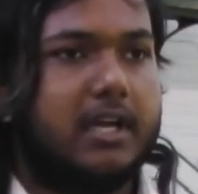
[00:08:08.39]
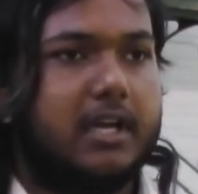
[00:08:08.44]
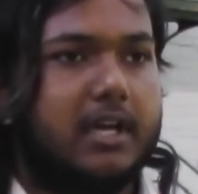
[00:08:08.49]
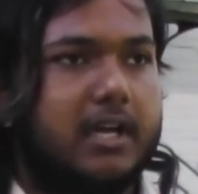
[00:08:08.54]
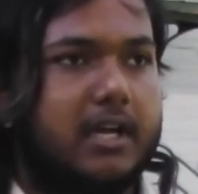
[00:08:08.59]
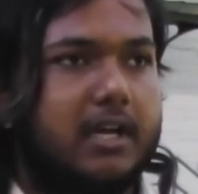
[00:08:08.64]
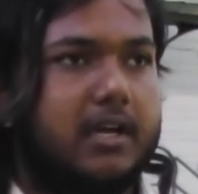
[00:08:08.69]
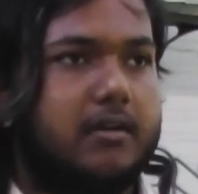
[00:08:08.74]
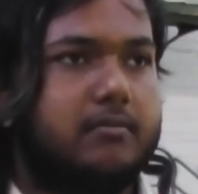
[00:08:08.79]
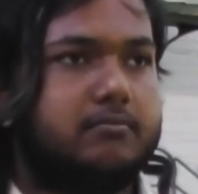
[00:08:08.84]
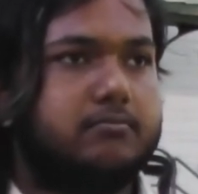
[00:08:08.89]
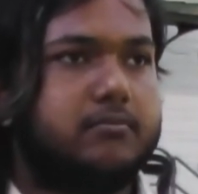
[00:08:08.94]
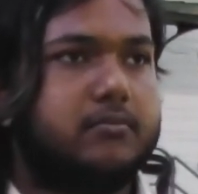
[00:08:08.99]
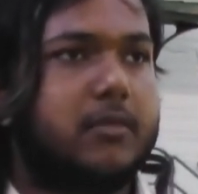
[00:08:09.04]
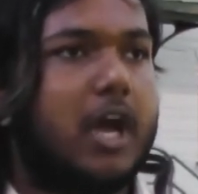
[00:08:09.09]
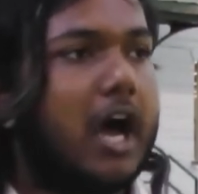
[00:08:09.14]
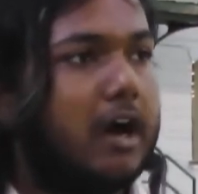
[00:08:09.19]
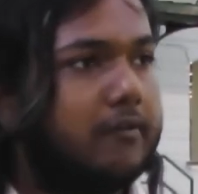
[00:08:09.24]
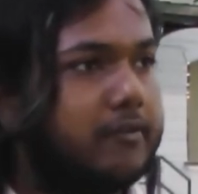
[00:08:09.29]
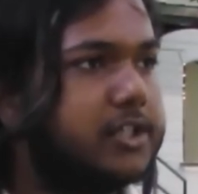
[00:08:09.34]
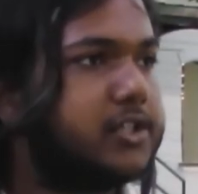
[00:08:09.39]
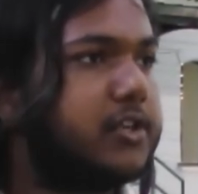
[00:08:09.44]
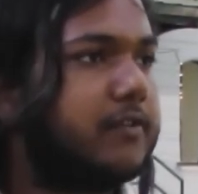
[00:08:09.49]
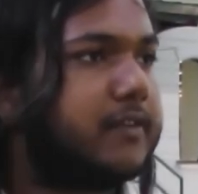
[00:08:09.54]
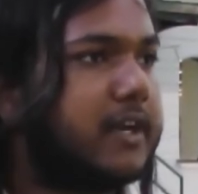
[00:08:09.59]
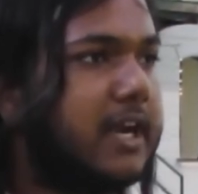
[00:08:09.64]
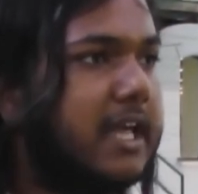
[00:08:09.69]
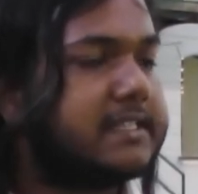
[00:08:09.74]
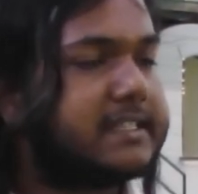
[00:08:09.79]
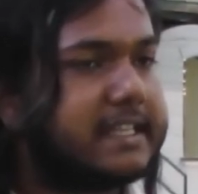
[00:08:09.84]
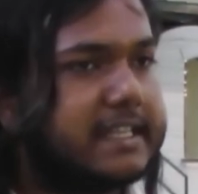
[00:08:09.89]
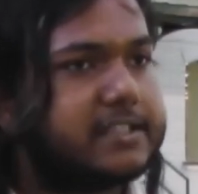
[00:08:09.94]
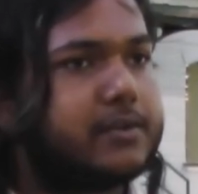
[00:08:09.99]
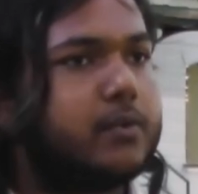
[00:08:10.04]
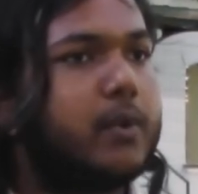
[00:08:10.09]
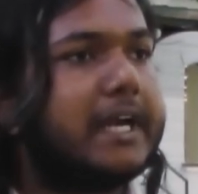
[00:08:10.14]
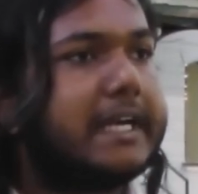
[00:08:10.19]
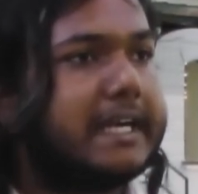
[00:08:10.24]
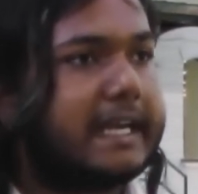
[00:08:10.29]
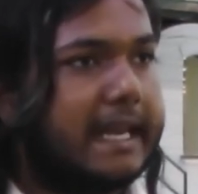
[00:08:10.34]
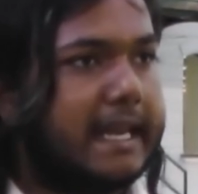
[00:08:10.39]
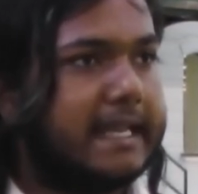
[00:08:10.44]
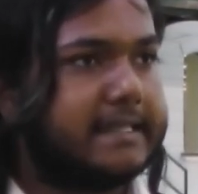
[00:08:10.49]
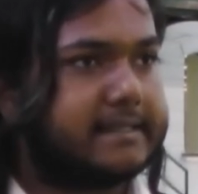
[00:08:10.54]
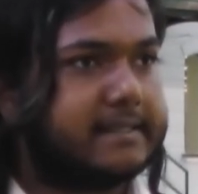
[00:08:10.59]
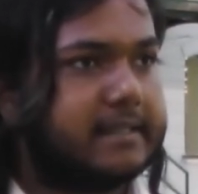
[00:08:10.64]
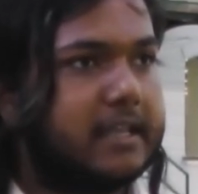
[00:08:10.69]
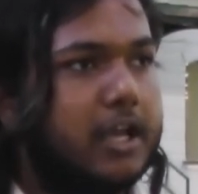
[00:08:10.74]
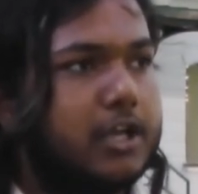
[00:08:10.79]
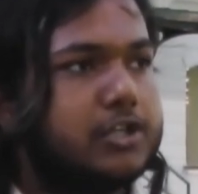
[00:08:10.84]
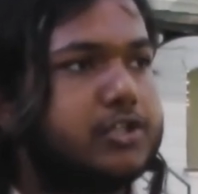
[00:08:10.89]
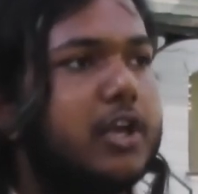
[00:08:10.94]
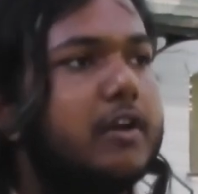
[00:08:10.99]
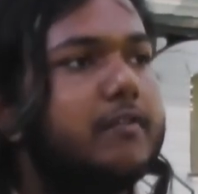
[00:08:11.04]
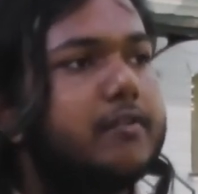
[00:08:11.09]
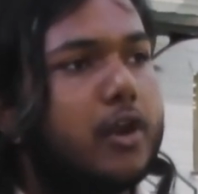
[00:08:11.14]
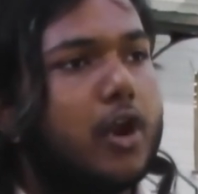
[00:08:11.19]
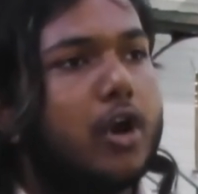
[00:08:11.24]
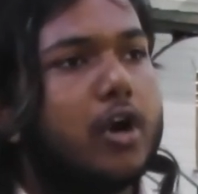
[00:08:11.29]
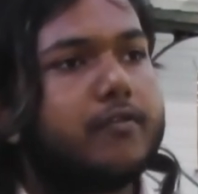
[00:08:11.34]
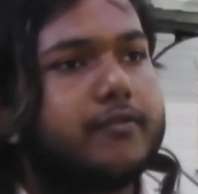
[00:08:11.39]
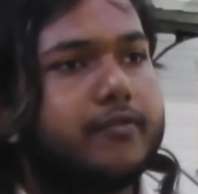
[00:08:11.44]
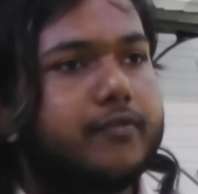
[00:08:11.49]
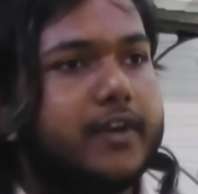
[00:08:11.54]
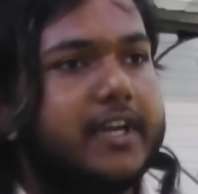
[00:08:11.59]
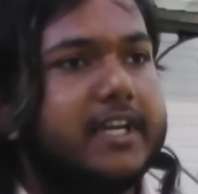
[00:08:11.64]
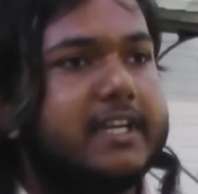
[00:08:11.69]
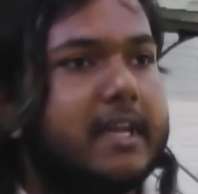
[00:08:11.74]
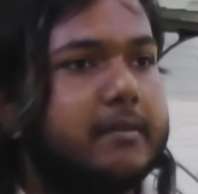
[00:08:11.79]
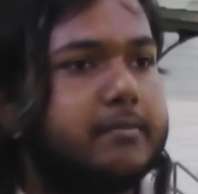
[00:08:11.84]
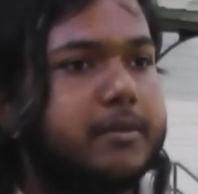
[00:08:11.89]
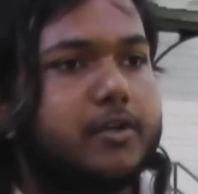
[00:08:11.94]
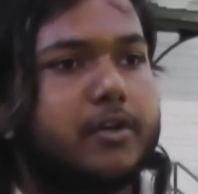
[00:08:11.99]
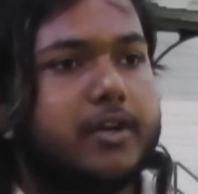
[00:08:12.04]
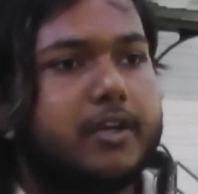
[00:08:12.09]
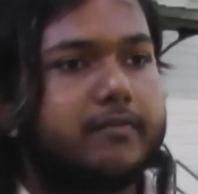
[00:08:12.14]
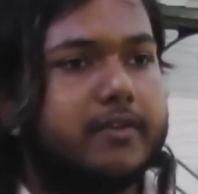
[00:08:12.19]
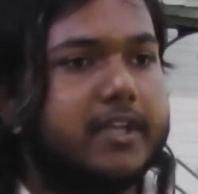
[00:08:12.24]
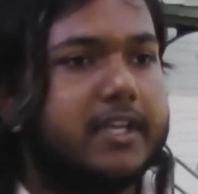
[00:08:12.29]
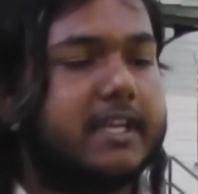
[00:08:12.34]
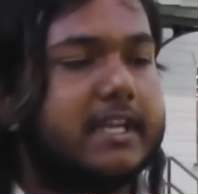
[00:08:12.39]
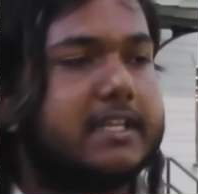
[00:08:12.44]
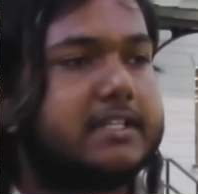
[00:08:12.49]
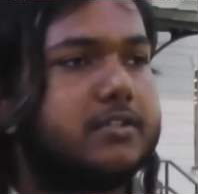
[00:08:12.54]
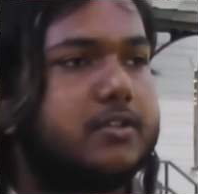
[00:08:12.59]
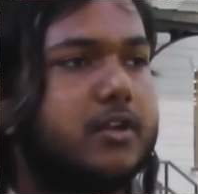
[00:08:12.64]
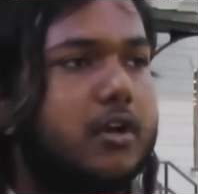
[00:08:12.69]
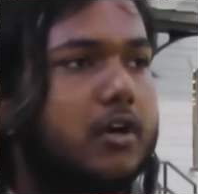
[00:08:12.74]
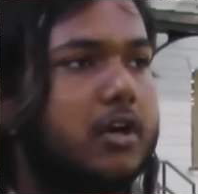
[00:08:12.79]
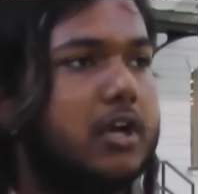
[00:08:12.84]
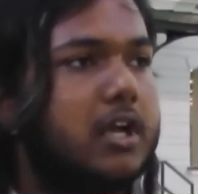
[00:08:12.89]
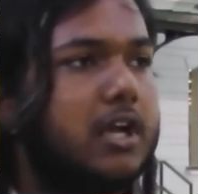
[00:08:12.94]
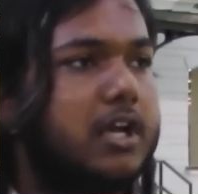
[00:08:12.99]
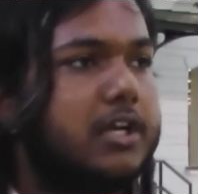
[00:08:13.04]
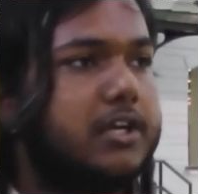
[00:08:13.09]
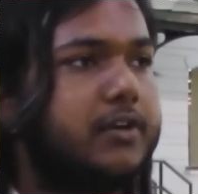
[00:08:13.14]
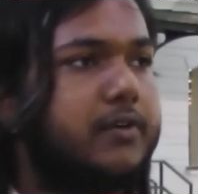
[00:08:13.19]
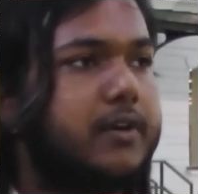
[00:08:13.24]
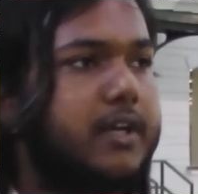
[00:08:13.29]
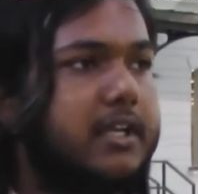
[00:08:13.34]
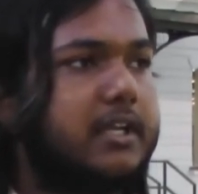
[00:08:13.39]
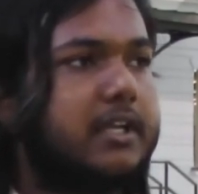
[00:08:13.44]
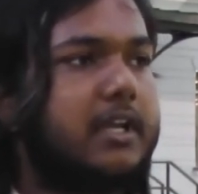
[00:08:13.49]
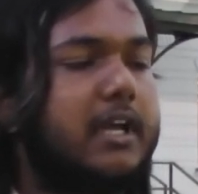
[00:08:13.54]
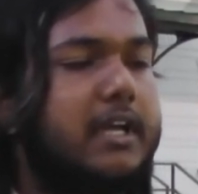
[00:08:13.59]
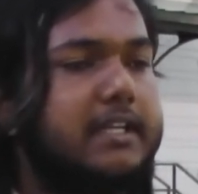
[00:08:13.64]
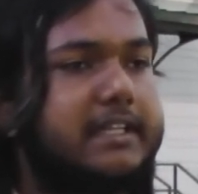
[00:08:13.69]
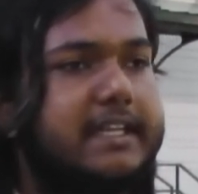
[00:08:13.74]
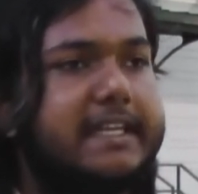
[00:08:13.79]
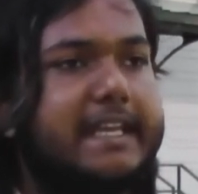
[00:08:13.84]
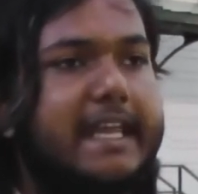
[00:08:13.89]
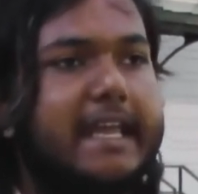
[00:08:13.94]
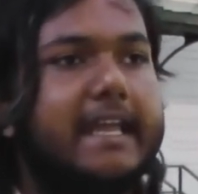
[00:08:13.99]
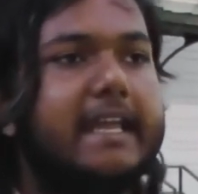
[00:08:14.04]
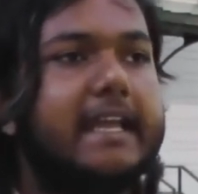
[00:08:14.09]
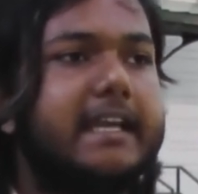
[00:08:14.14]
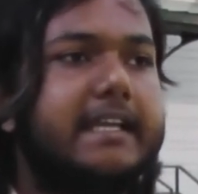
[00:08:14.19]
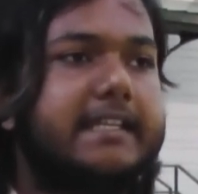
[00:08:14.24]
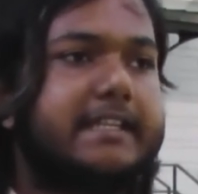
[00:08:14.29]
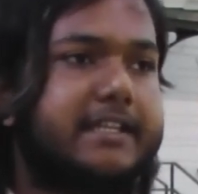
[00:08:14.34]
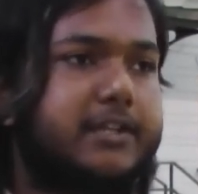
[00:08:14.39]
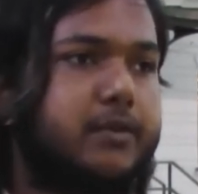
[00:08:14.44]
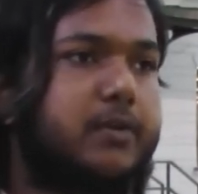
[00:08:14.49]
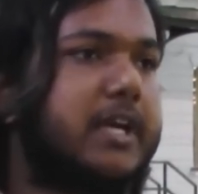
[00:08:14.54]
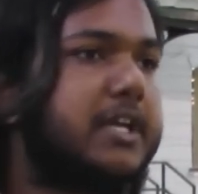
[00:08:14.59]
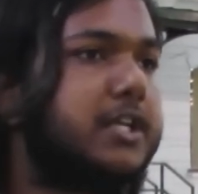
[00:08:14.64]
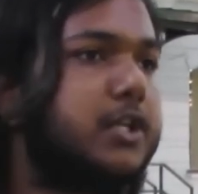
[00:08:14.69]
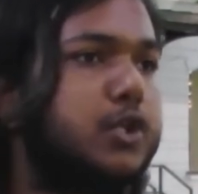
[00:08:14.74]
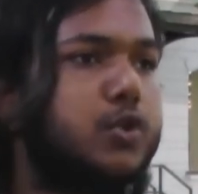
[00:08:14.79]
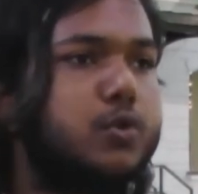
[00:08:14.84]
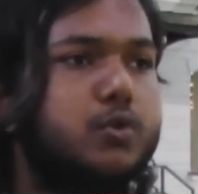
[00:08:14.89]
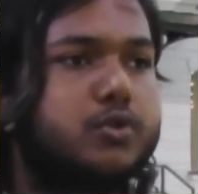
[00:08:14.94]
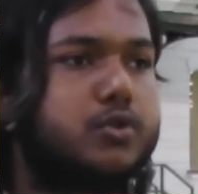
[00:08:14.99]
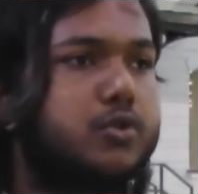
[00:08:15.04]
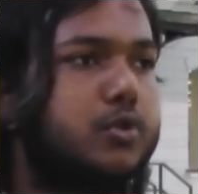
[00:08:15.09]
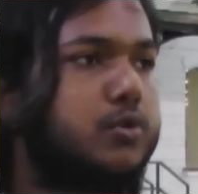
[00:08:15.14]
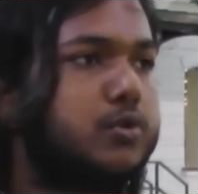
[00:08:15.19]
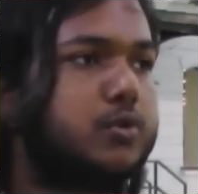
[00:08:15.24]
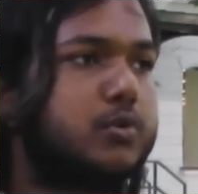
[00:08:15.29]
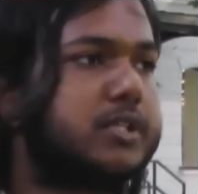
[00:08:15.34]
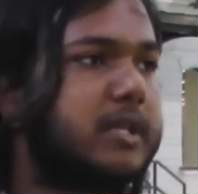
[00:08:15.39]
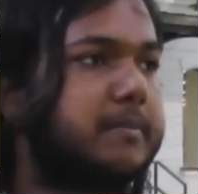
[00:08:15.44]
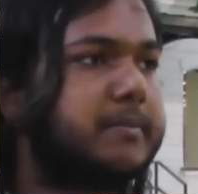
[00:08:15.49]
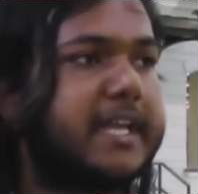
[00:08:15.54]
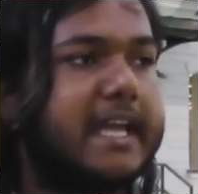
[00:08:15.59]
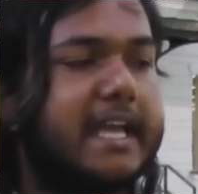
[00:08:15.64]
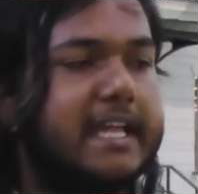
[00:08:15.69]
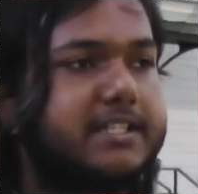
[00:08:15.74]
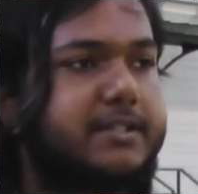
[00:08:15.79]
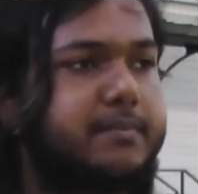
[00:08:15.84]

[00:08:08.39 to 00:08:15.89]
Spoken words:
hours of class is quite less. Mm-hmm. So you have a lot of free time during weekends or during the day that you can use to do something else